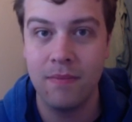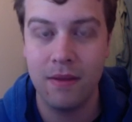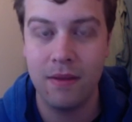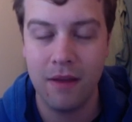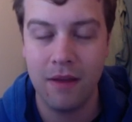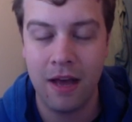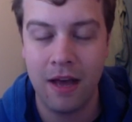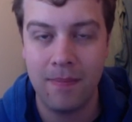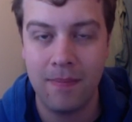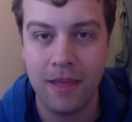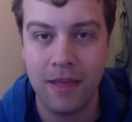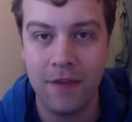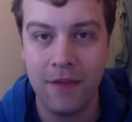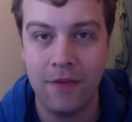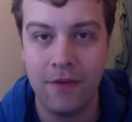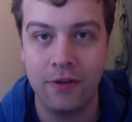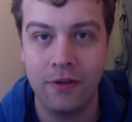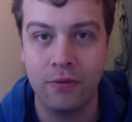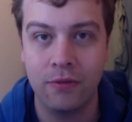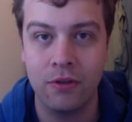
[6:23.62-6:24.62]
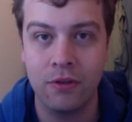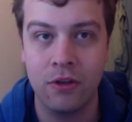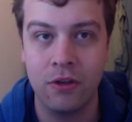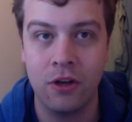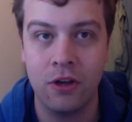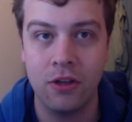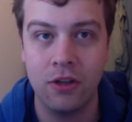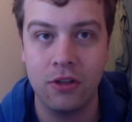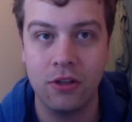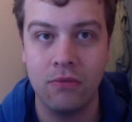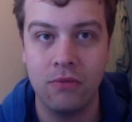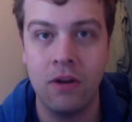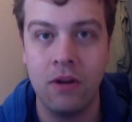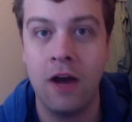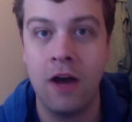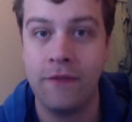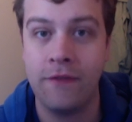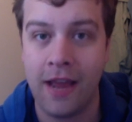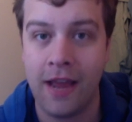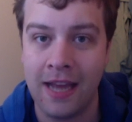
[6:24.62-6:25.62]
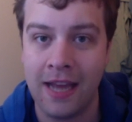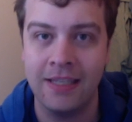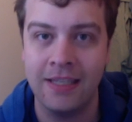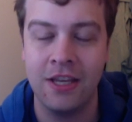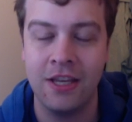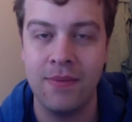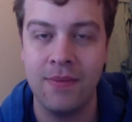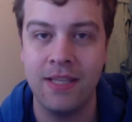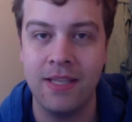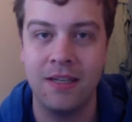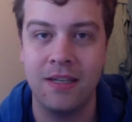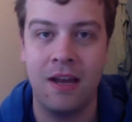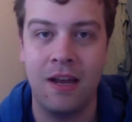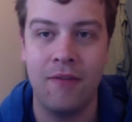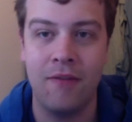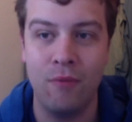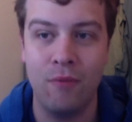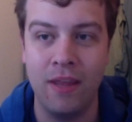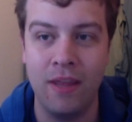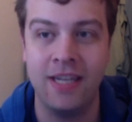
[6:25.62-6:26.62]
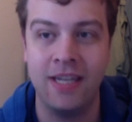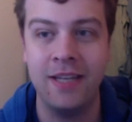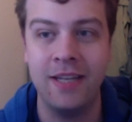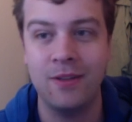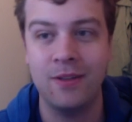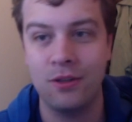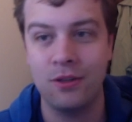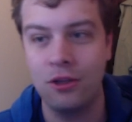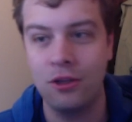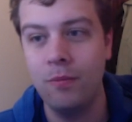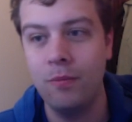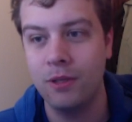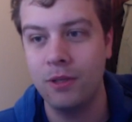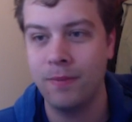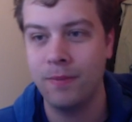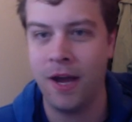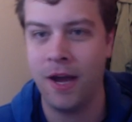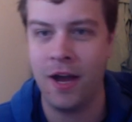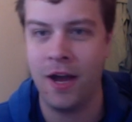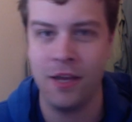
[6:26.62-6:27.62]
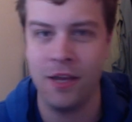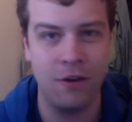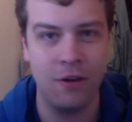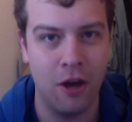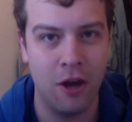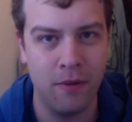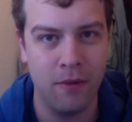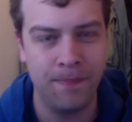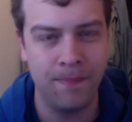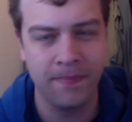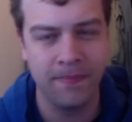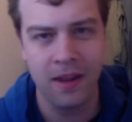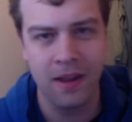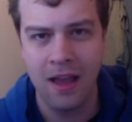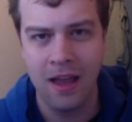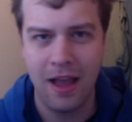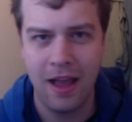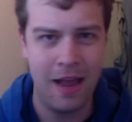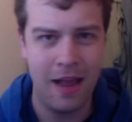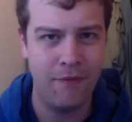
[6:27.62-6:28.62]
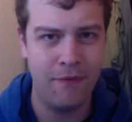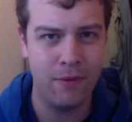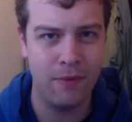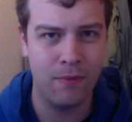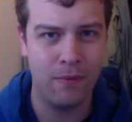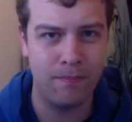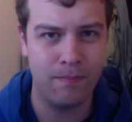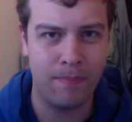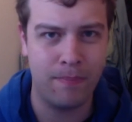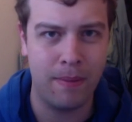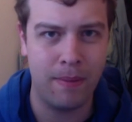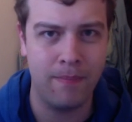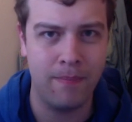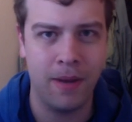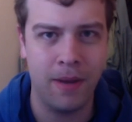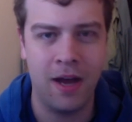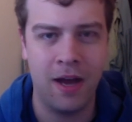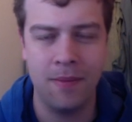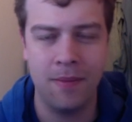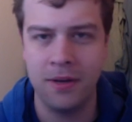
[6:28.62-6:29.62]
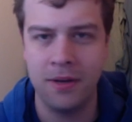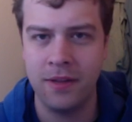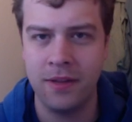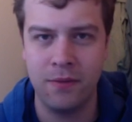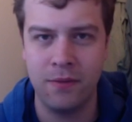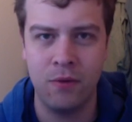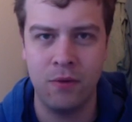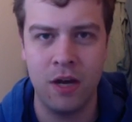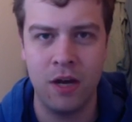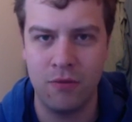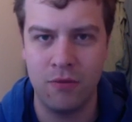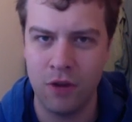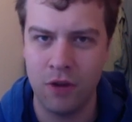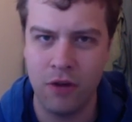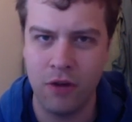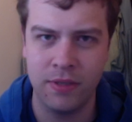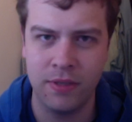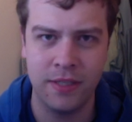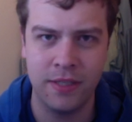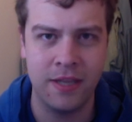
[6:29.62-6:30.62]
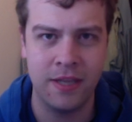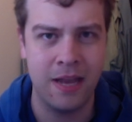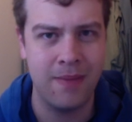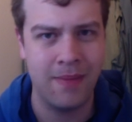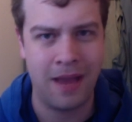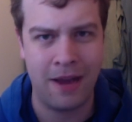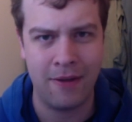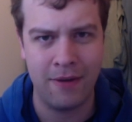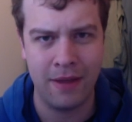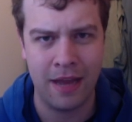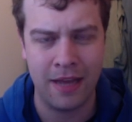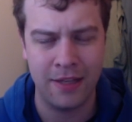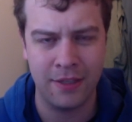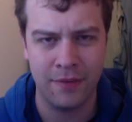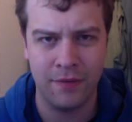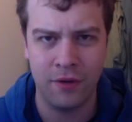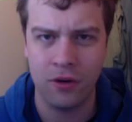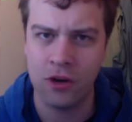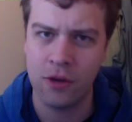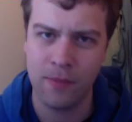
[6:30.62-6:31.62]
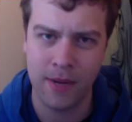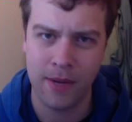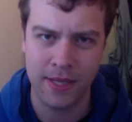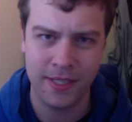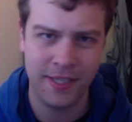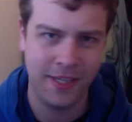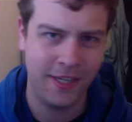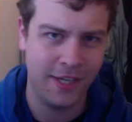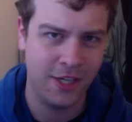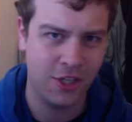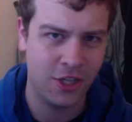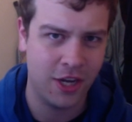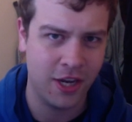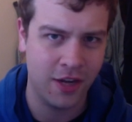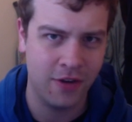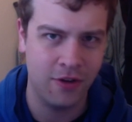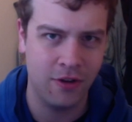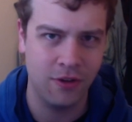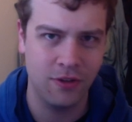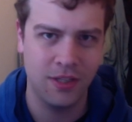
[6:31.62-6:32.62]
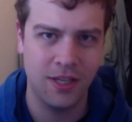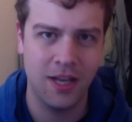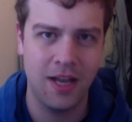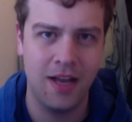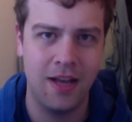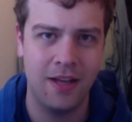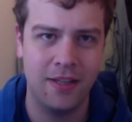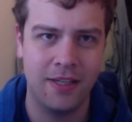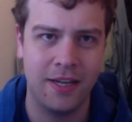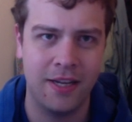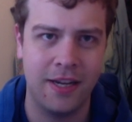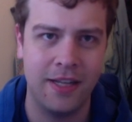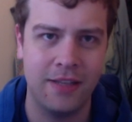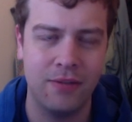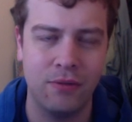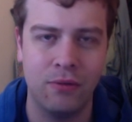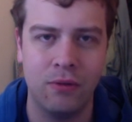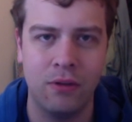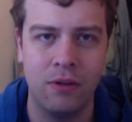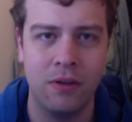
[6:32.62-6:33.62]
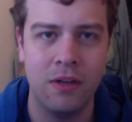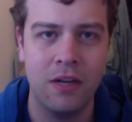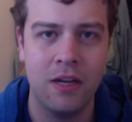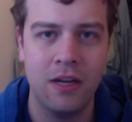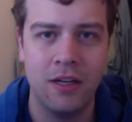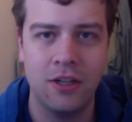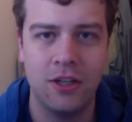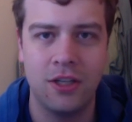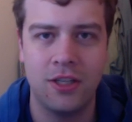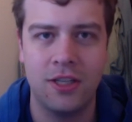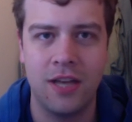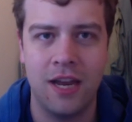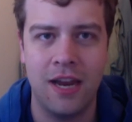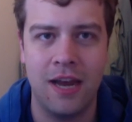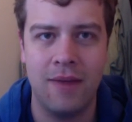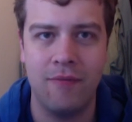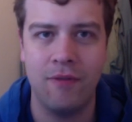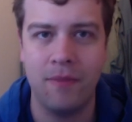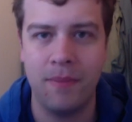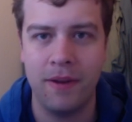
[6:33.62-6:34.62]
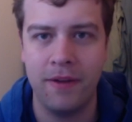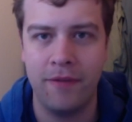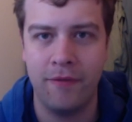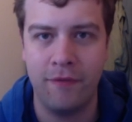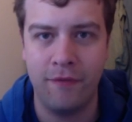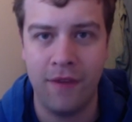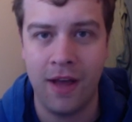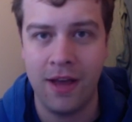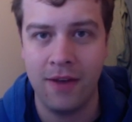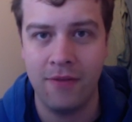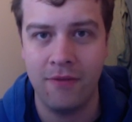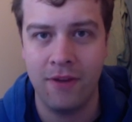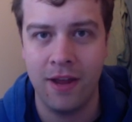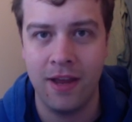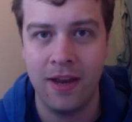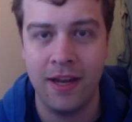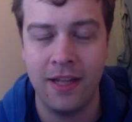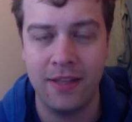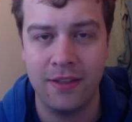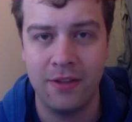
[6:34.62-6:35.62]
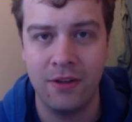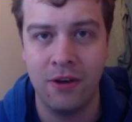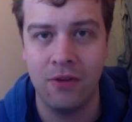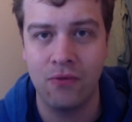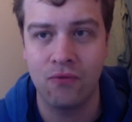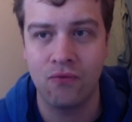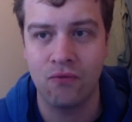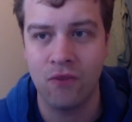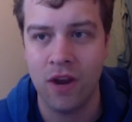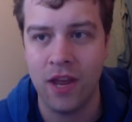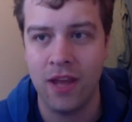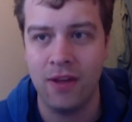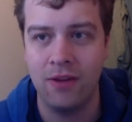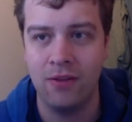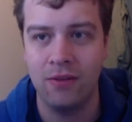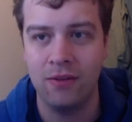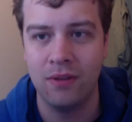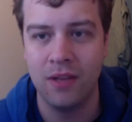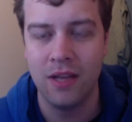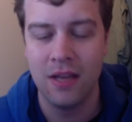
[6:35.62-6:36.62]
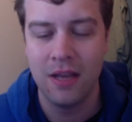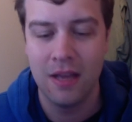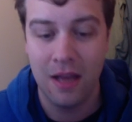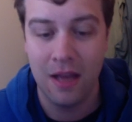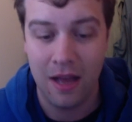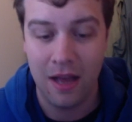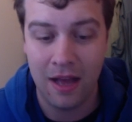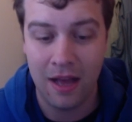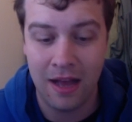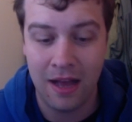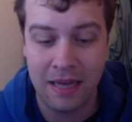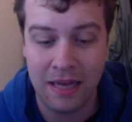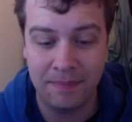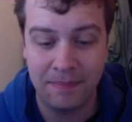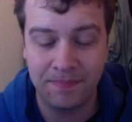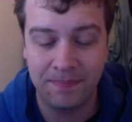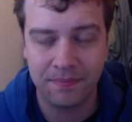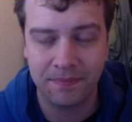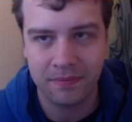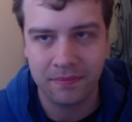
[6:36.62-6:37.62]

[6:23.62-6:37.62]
um, ethos was you're not to laugh at it, you're meant to laugh with it. He's a super spy, you know, and every barman in the world knows his name, how he has a vodka martini shaken, not stirred, and it's all just done up for a bit of fun, really. It's not real. Um,